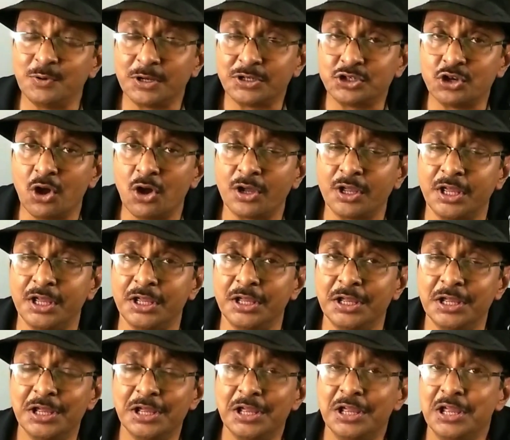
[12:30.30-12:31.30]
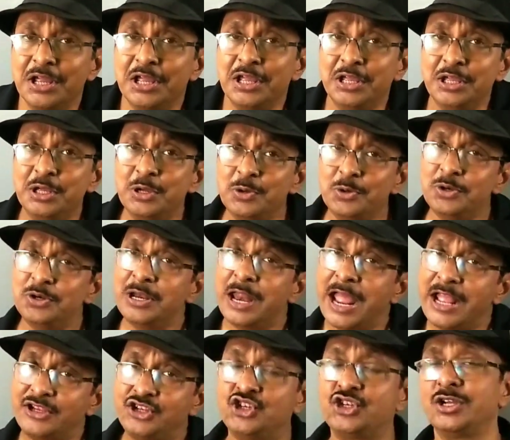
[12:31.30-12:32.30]
you are talking, you
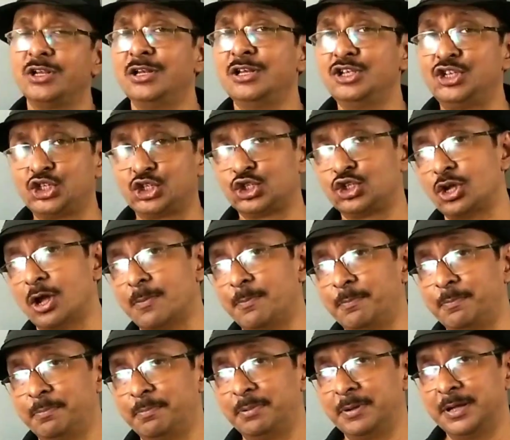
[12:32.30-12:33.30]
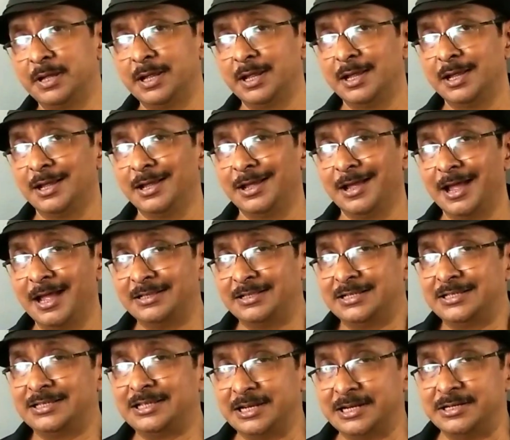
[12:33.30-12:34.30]
naturally stop at
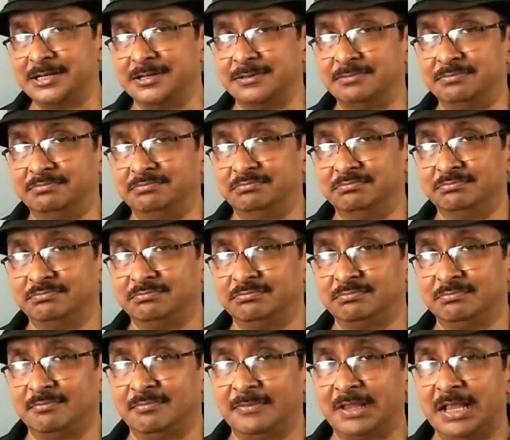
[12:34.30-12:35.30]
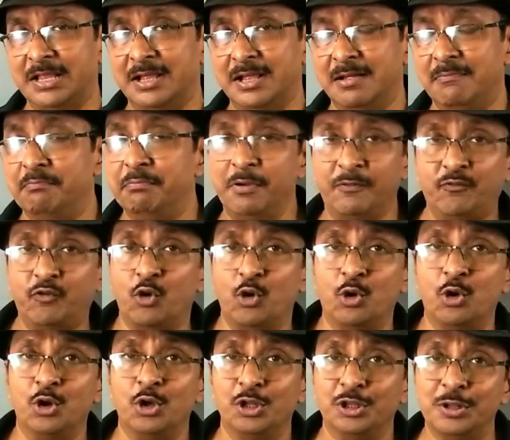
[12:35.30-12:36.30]
the center
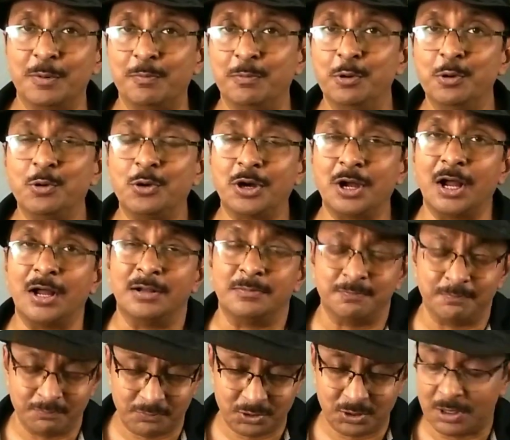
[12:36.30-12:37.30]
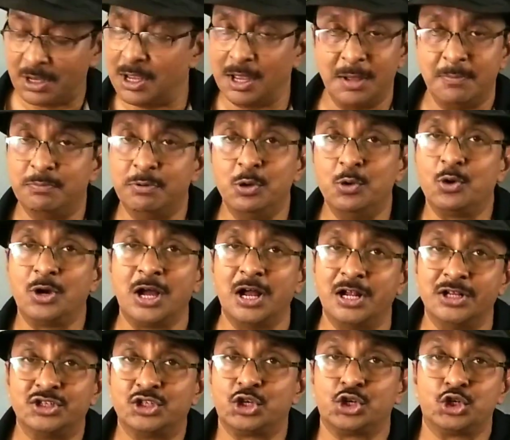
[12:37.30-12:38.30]
before the blue
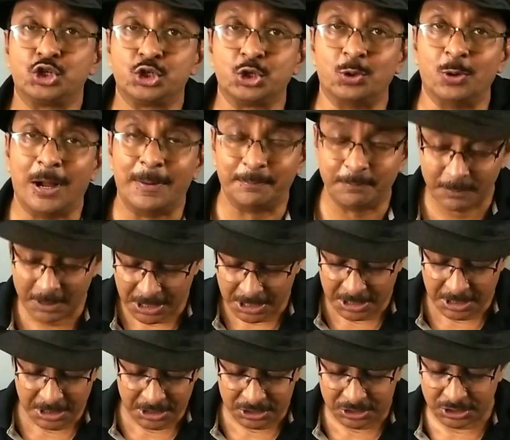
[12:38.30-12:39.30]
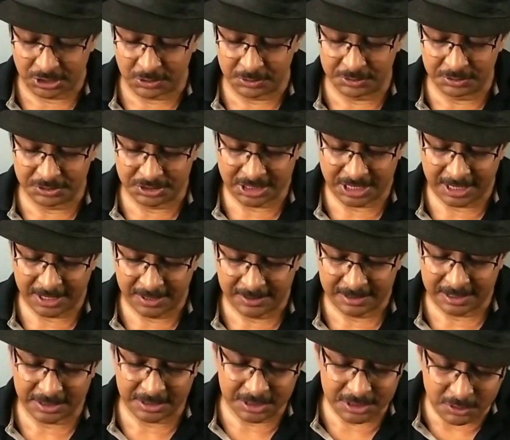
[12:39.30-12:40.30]
cards show up. So you say
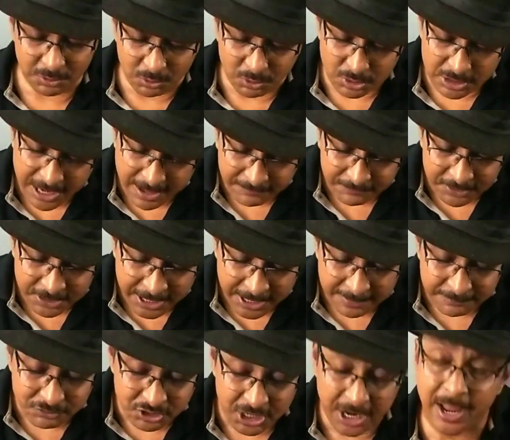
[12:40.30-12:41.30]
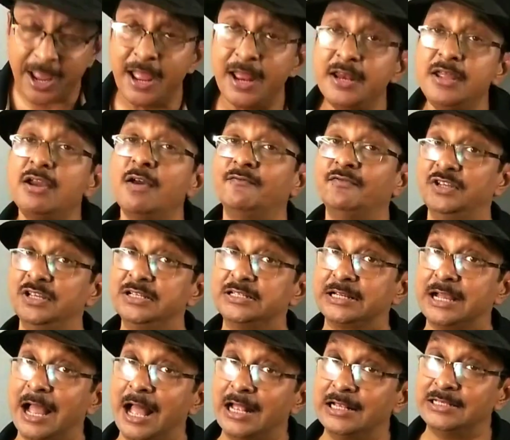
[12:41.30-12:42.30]
that you could have named any of
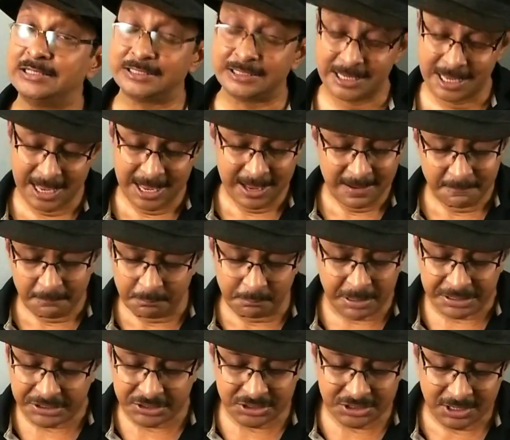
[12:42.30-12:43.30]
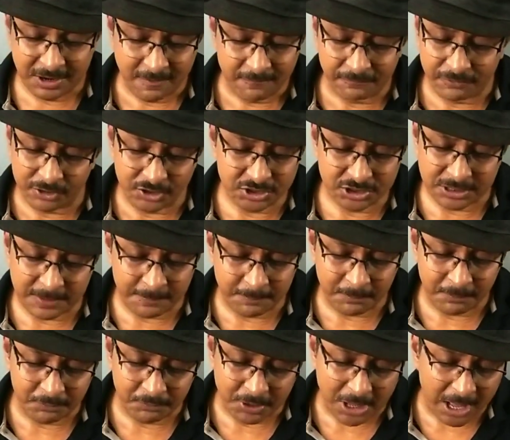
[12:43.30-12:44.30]
these cards, but for
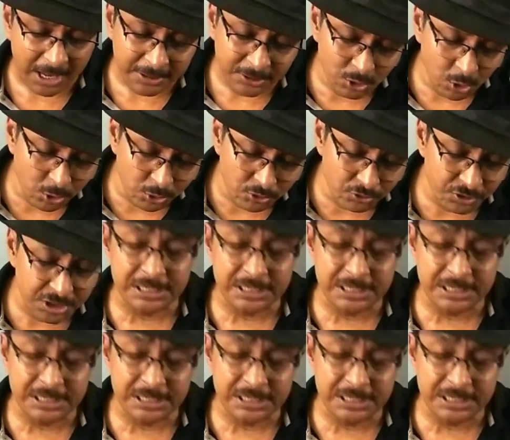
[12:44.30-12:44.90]
some unknown